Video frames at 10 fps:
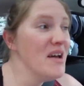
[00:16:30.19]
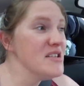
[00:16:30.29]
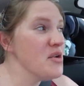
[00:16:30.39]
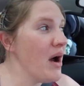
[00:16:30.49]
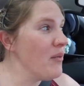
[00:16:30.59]

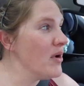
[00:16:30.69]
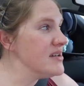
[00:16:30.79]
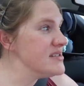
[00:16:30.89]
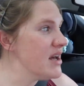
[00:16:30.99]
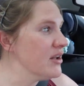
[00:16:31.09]
So I
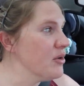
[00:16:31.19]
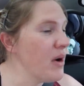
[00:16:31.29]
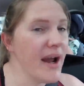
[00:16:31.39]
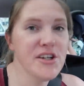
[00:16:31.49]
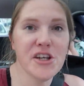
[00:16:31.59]
wanted to tell you, we're
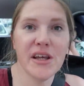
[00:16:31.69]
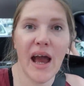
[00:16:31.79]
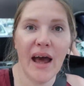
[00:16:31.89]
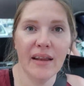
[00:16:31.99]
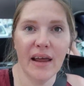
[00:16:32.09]
actually
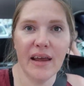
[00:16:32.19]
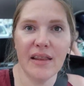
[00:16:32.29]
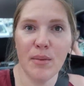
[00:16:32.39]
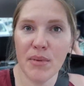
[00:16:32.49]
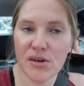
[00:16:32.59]
at like
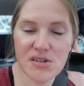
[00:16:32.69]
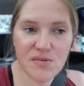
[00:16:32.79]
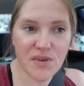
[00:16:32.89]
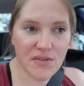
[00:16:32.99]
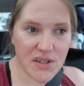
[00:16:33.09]
in the Mills
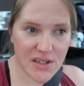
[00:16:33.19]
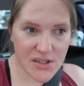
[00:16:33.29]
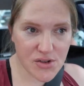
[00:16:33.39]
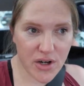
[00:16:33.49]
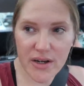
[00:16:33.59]
fifty
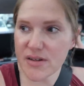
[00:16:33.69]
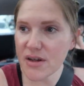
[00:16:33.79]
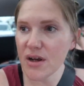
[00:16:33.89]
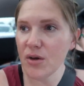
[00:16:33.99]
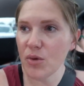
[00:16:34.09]
district,
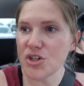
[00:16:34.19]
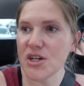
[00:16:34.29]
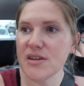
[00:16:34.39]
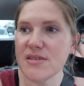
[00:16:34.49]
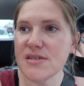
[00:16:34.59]
which
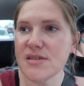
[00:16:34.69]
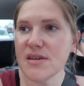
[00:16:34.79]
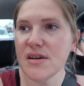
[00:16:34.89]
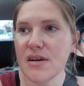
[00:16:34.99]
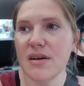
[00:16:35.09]
is
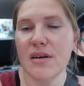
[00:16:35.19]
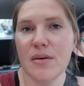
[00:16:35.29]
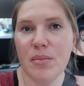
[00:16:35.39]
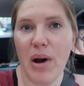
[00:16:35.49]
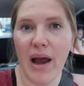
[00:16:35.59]

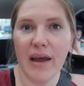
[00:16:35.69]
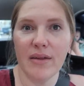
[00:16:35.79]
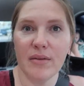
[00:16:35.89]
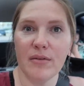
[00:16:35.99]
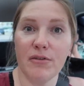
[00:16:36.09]

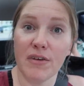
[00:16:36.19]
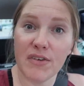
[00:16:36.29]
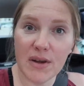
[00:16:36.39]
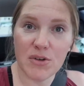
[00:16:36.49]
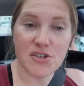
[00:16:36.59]
by
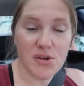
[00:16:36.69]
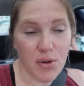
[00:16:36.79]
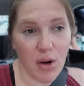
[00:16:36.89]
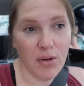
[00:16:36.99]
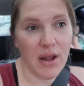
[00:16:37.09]
fifty, which is a
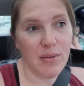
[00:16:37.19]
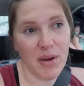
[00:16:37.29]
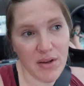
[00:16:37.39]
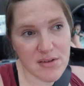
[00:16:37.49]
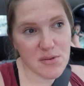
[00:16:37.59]
road, and
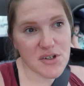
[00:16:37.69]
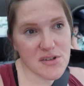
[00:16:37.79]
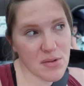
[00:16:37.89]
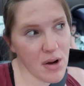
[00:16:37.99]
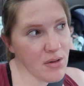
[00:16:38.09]
Mills, which is
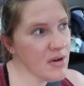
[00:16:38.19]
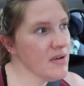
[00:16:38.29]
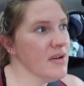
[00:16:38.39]
a road.